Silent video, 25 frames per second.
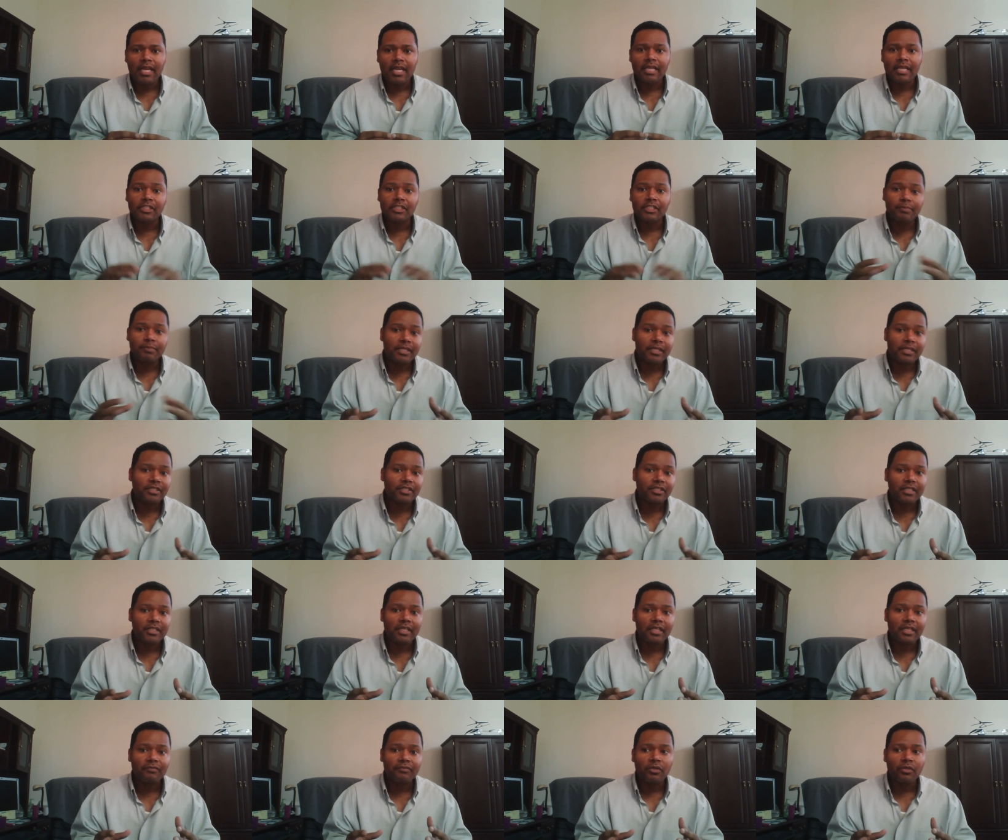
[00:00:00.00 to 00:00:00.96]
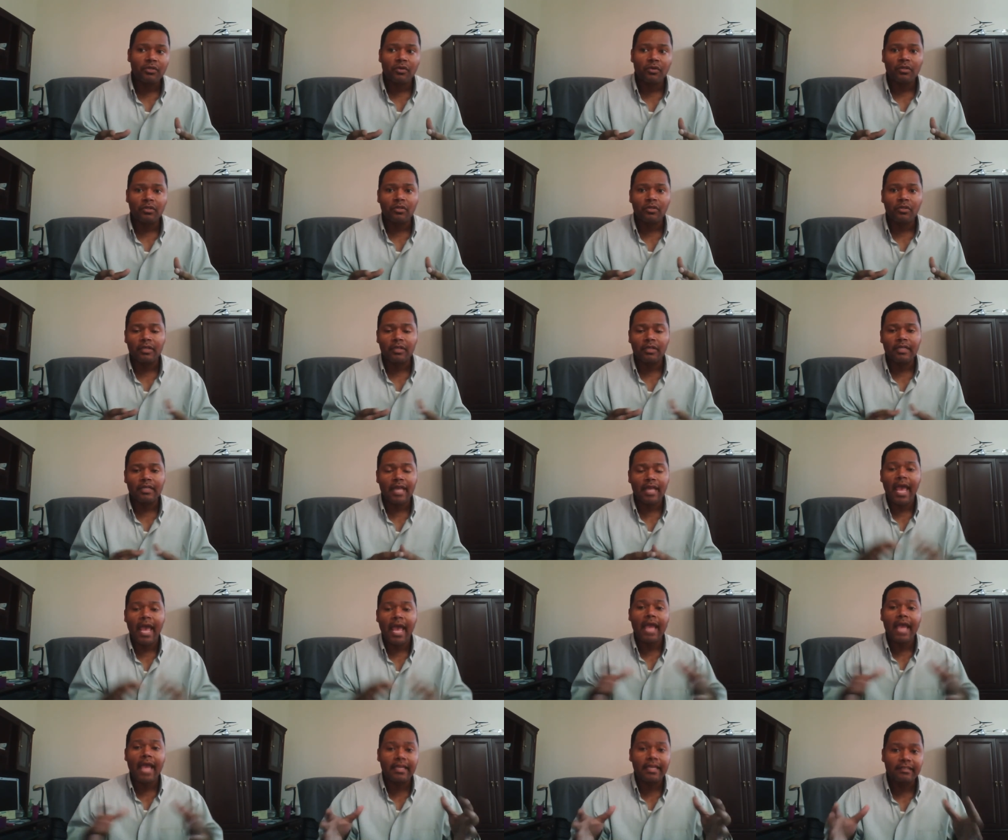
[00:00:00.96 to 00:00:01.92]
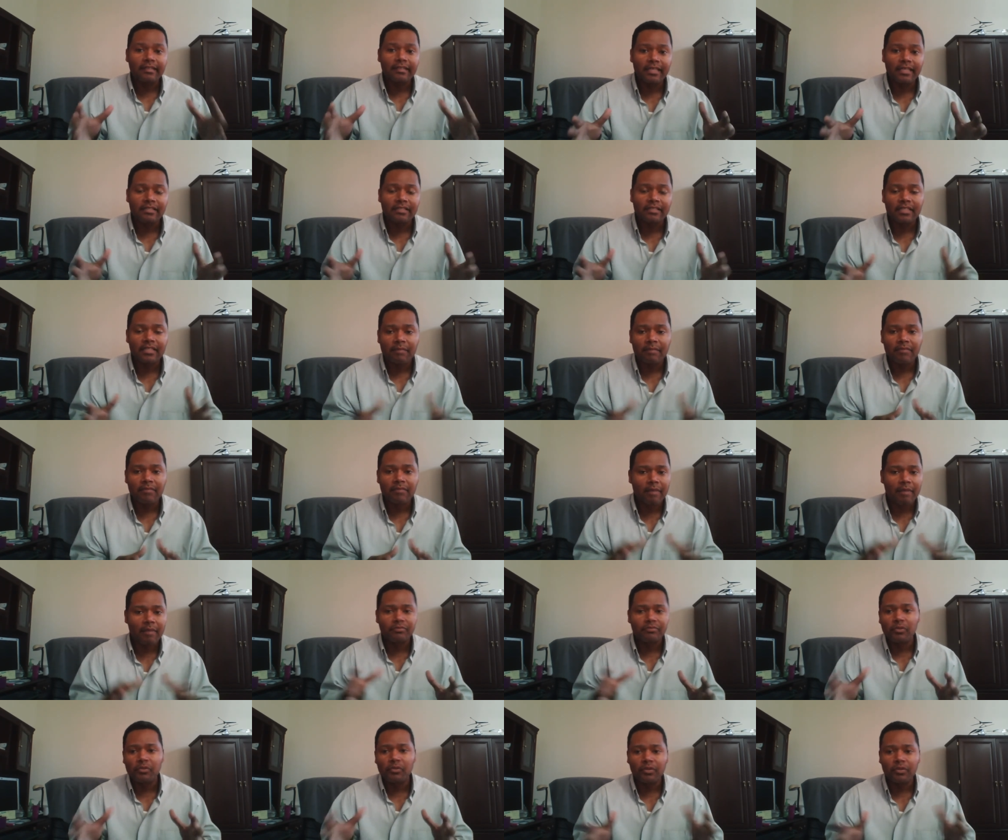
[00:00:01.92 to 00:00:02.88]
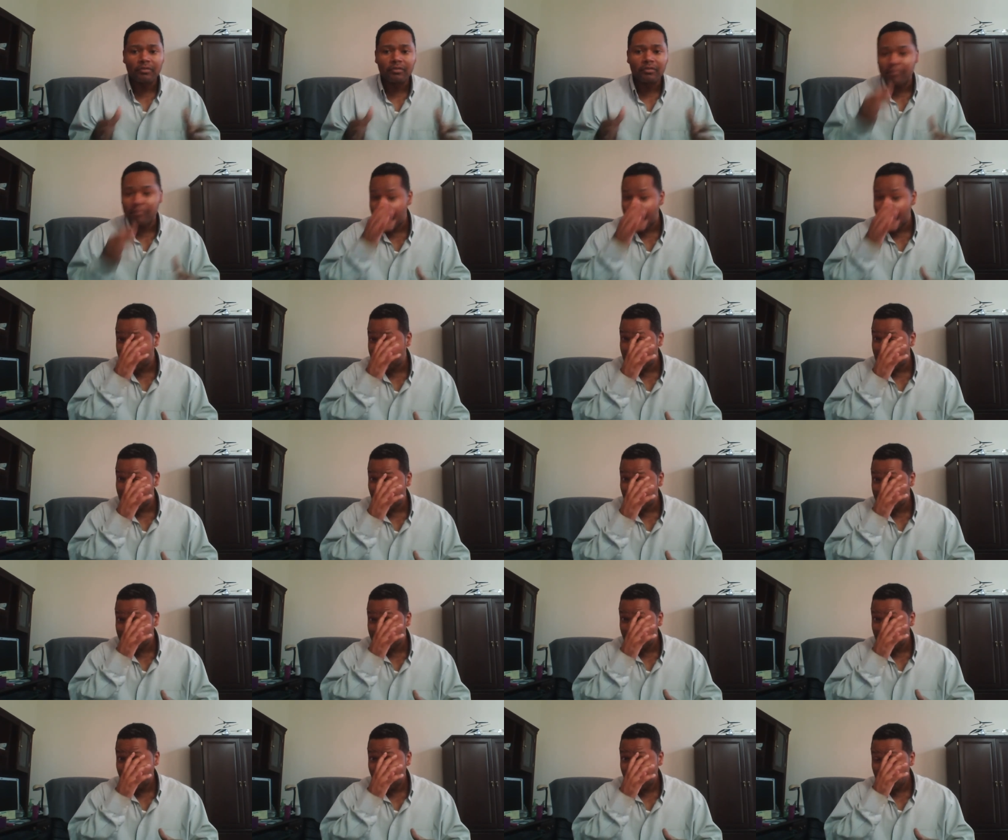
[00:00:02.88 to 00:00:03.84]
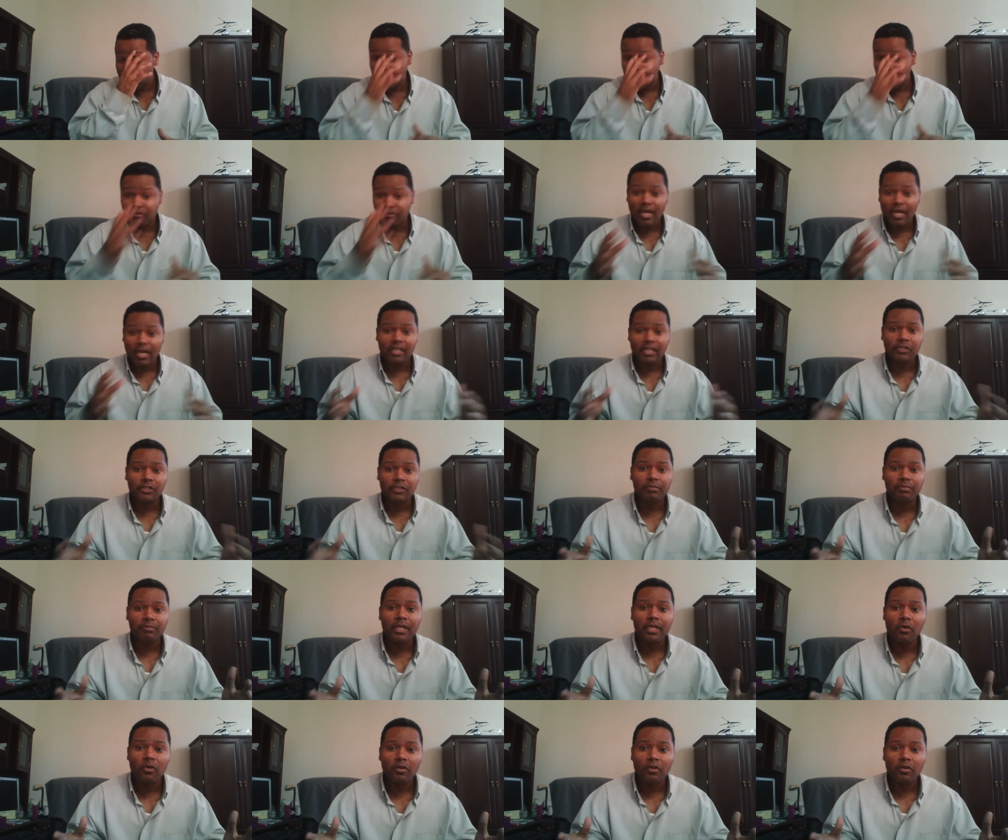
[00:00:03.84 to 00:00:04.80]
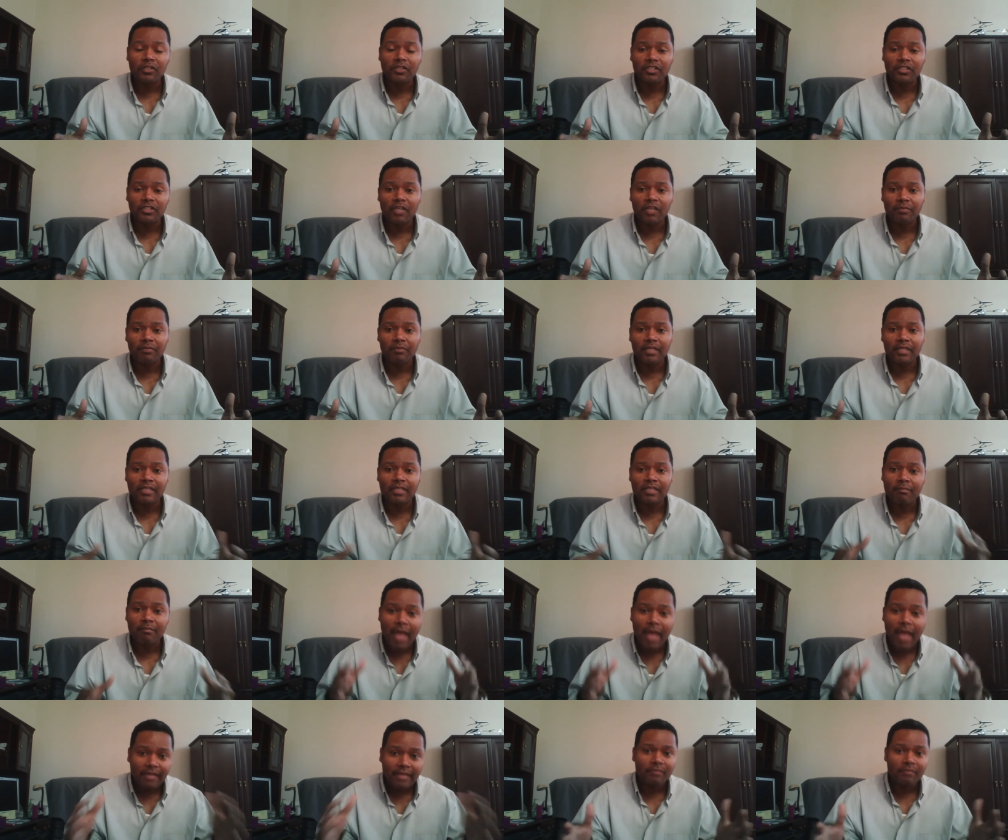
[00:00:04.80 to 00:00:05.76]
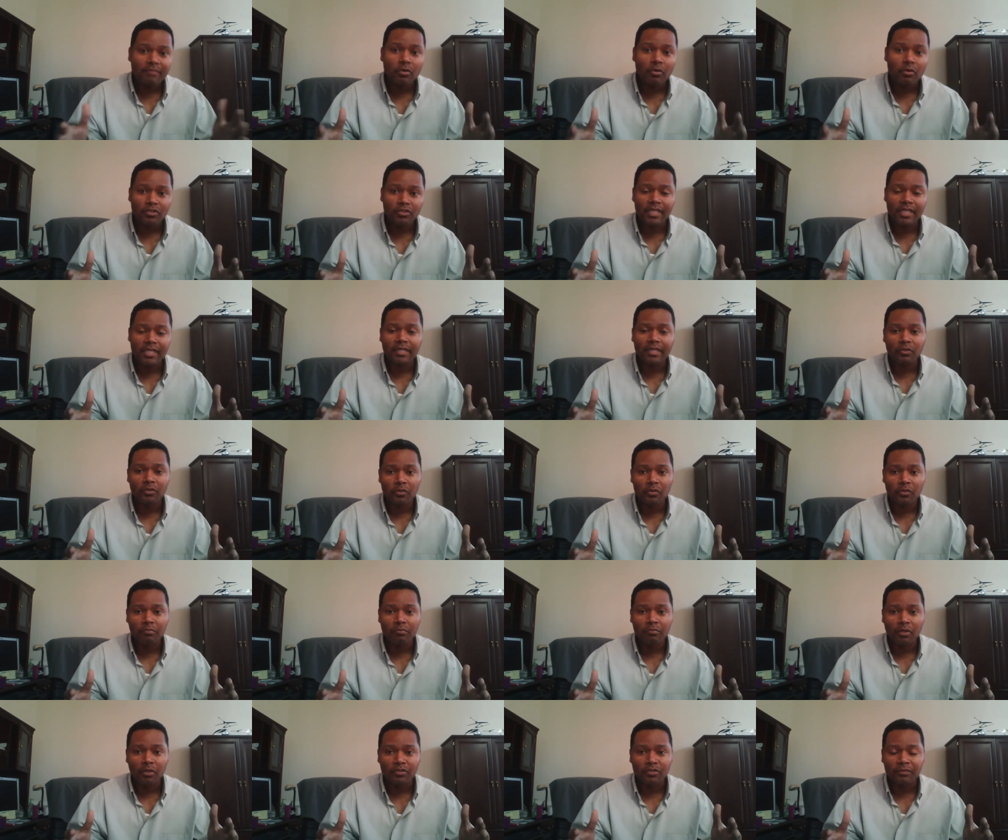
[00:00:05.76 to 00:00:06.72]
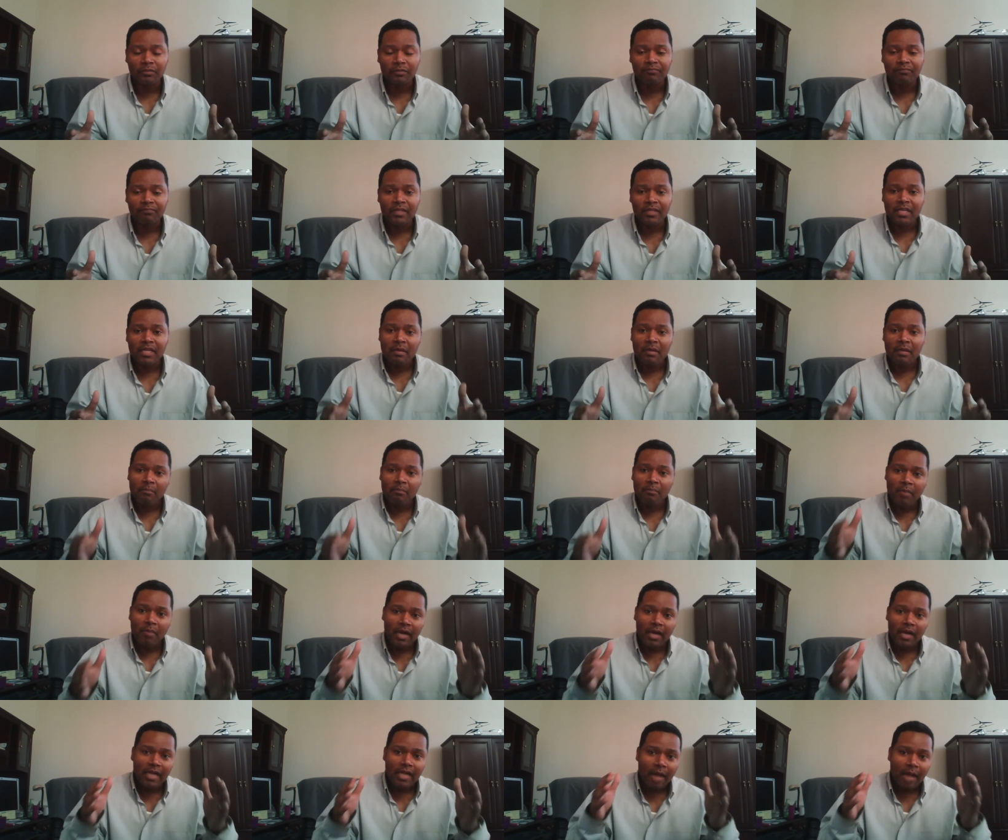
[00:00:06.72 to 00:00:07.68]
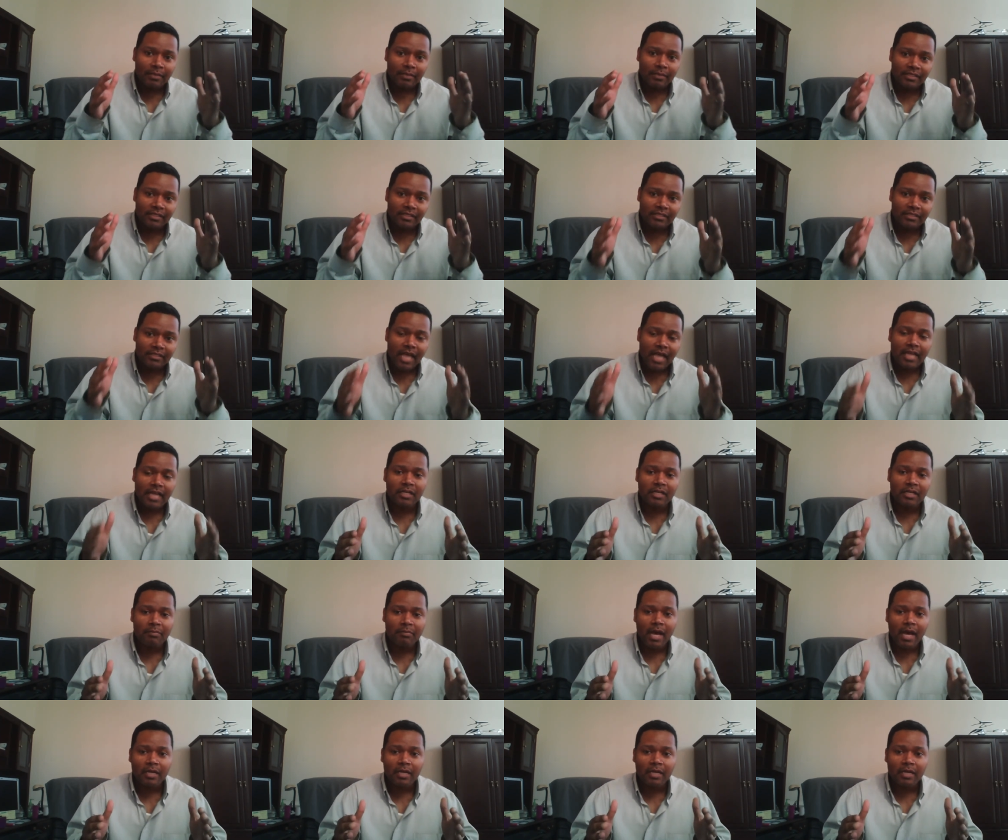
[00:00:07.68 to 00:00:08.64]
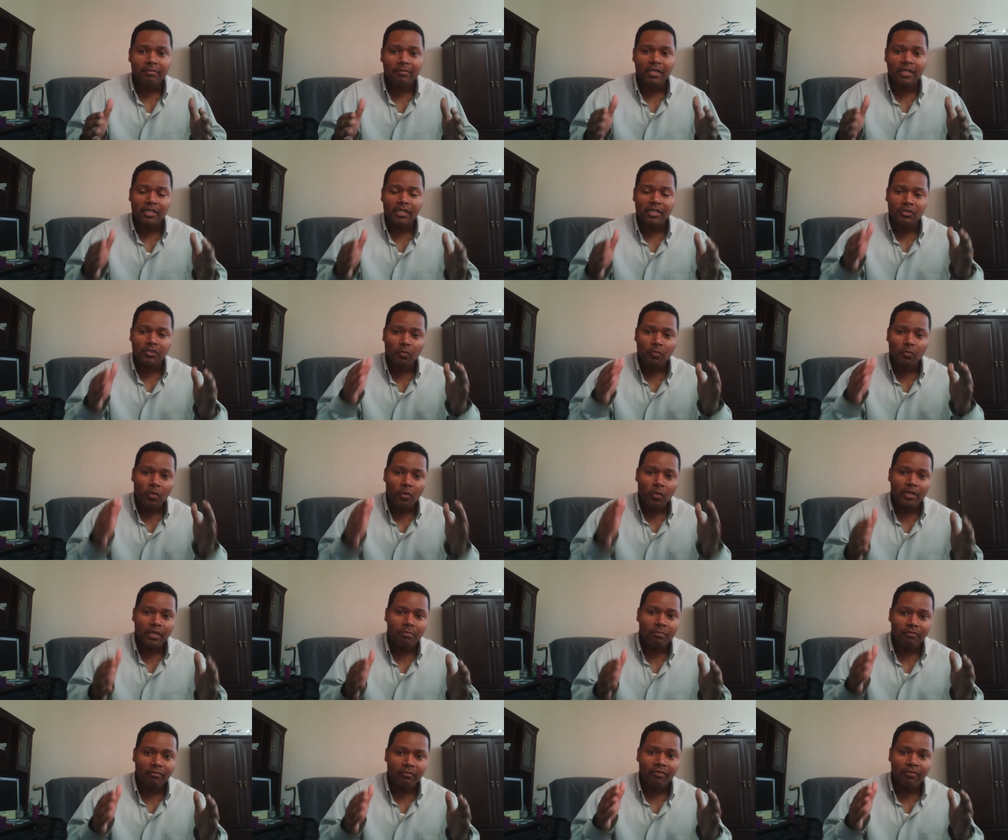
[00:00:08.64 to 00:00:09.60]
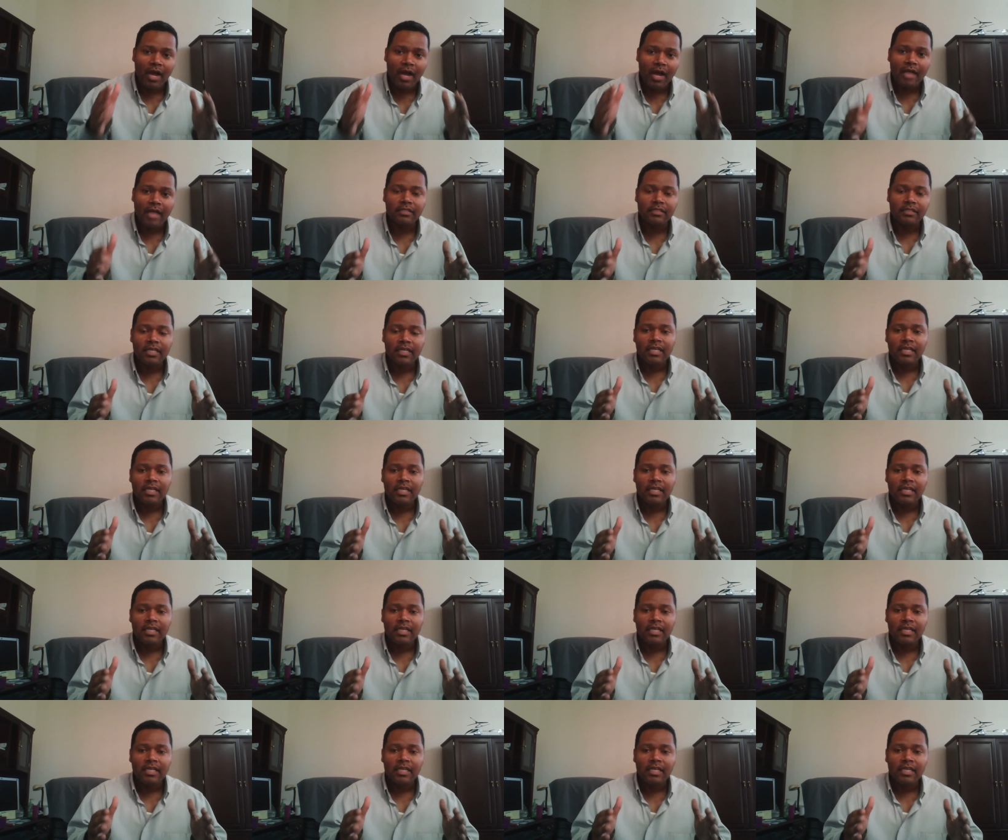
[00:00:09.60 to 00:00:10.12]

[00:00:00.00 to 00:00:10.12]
And especially if you're going to look into hacking things, and I'm, I'm doing a bad job of trying to explain all this stuff because I'm not the most technical person, but I'm excited about it because of what it provides.